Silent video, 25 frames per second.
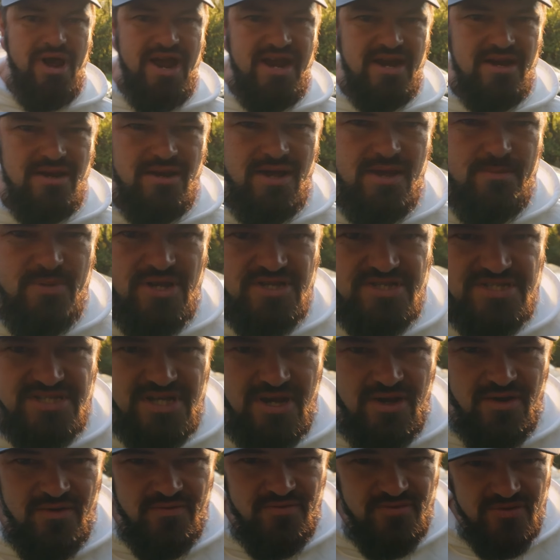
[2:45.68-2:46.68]
backlight
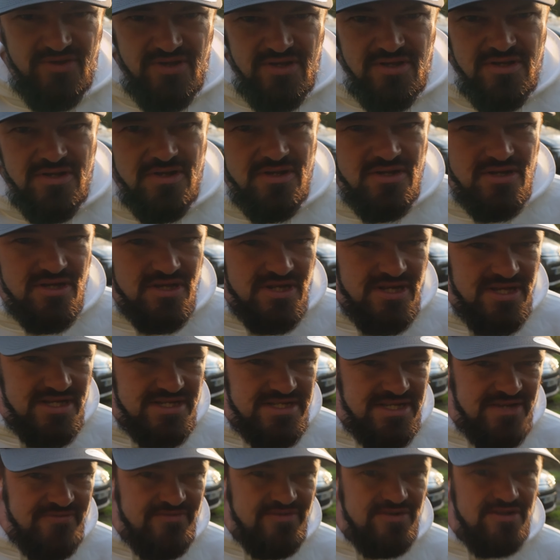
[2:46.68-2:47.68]
myself.
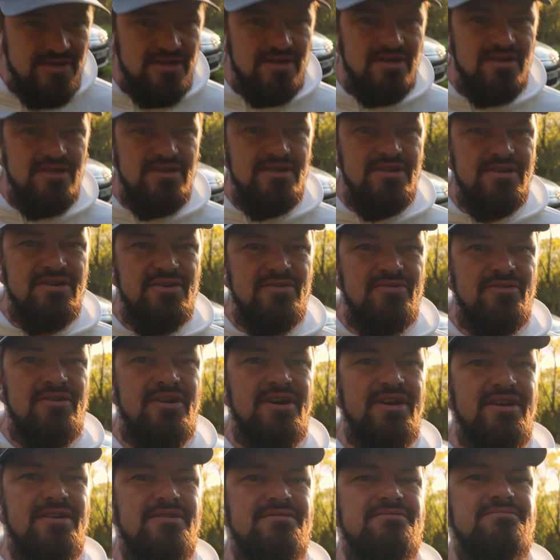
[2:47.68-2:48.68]
Let's have a look. I look all
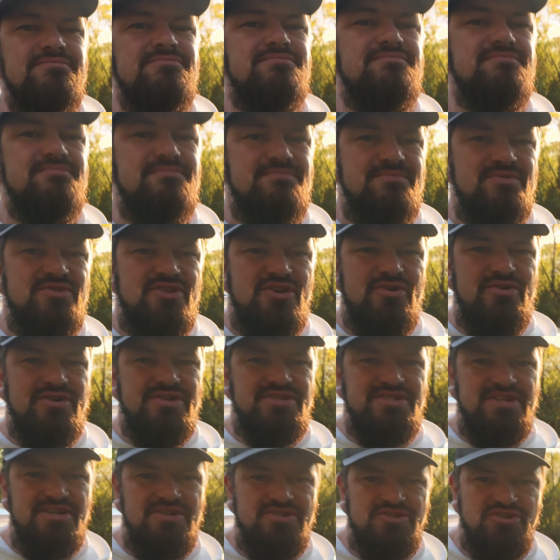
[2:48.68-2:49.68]
right, though I
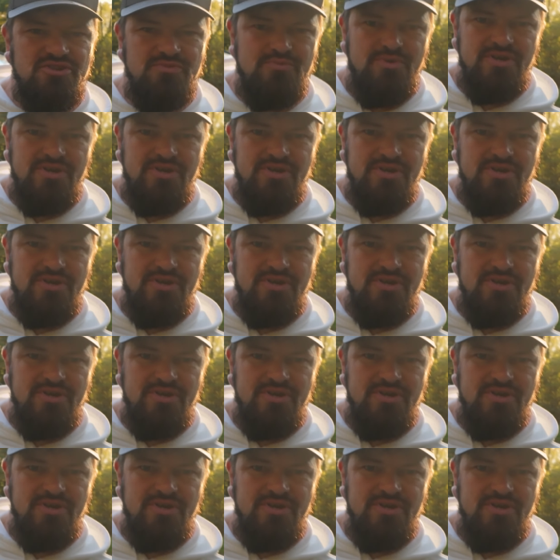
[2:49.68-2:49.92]
say so